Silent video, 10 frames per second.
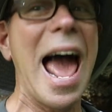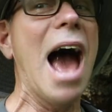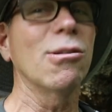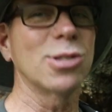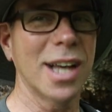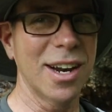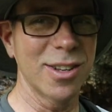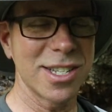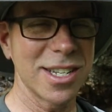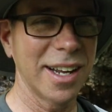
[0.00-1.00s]
of outside of
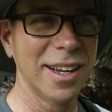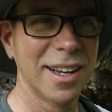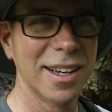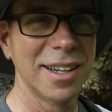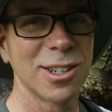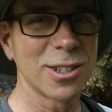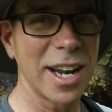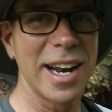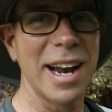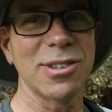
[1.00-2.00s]
the city. As long as I
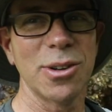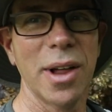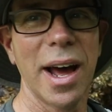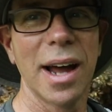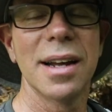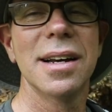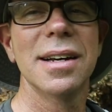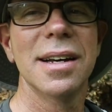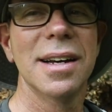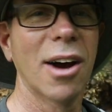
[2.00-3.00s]
didn't have to do that.
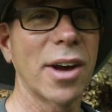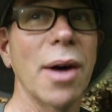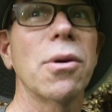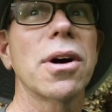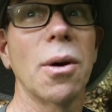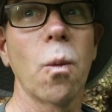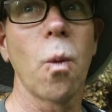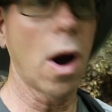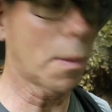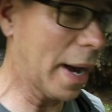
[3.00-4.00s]
Okay, we're going to
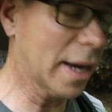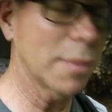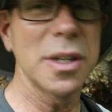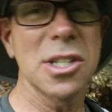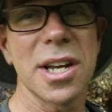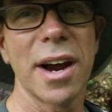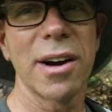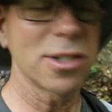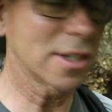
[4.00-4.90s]
walk back up these stairs